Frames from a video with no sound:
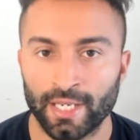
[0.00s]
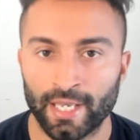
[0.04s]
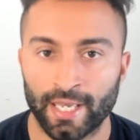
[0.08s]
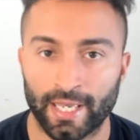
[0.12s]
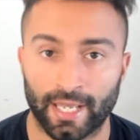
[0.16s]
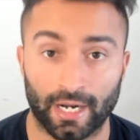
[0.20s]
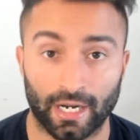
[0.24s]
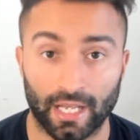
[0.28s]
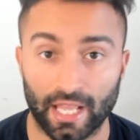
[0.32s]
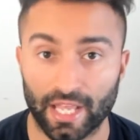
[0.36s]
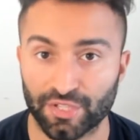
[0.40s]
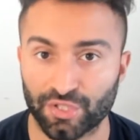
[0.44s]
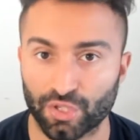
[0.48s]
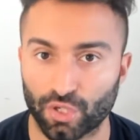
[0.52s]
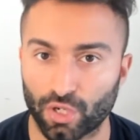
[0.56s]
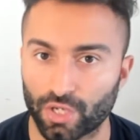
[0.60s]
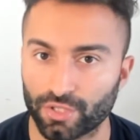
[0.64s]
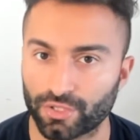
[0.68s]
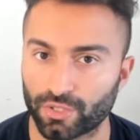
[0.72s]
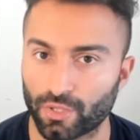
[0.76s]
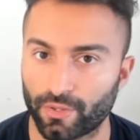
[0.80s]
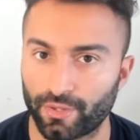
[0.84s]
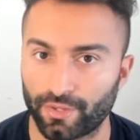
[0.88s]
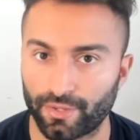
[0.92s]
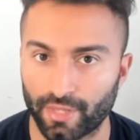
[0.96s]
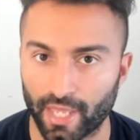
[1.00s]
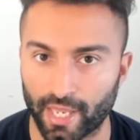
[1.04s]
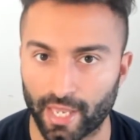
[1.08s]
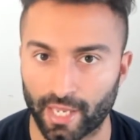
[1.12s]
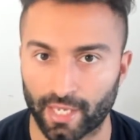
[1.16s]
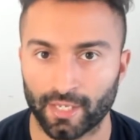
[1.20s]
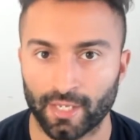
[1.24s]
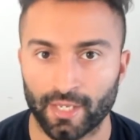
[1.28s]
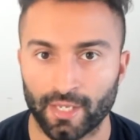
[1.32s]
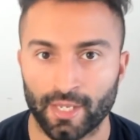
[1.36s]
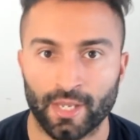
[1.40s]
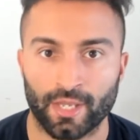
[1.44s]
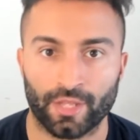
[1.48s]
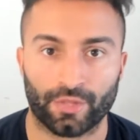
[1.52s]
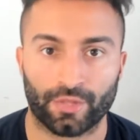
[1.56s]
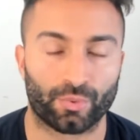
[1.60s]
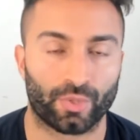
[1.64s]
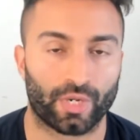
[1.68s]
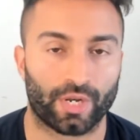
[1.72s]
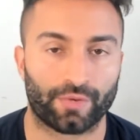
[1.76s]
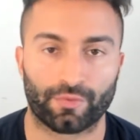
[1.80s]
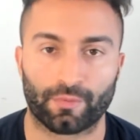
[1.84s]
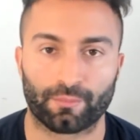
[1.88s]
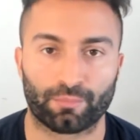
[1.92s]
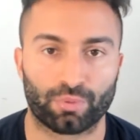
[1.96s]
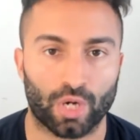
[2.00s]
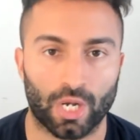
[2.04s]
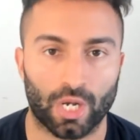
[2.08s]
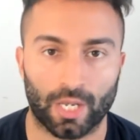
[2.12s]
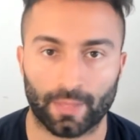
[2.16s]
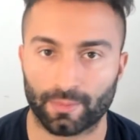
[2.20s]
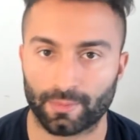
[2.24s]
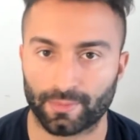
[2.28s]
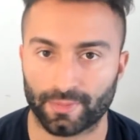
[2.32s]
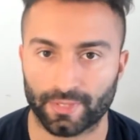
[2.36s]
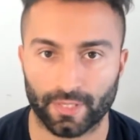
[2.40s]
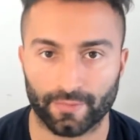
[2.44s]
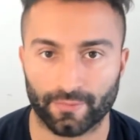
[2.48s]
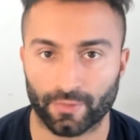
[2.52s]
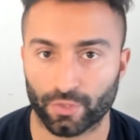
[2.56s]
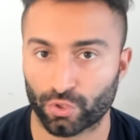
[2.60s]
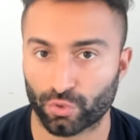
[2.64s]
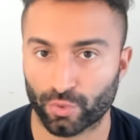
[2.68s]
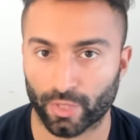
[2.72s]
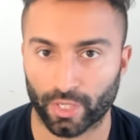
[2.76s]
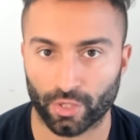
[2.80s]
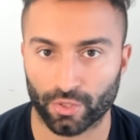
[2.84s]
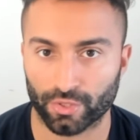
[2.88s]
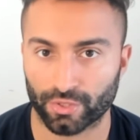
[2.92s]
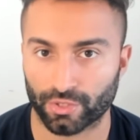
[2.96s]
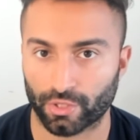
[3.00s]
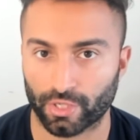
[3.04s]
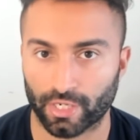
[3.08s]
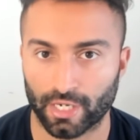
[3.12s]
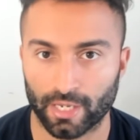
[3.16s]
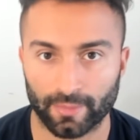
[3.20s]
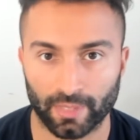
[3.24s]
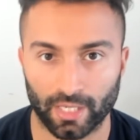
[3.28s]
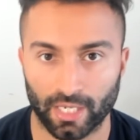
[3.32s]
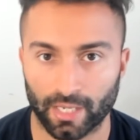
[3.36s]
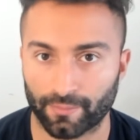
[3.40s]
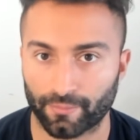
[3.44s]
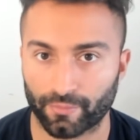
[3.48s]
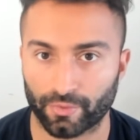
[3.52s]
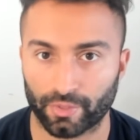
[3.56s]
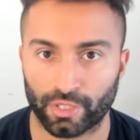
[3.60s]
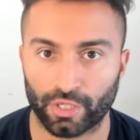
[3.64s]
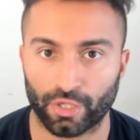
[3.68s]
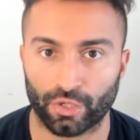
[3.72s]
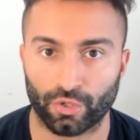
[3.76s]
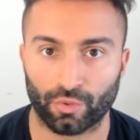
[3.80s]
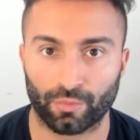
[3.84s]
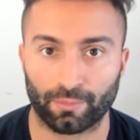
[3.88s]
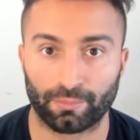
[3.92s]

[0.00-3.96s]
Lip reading: And it allows you to also think through different problems, different triggers that are coming up for you,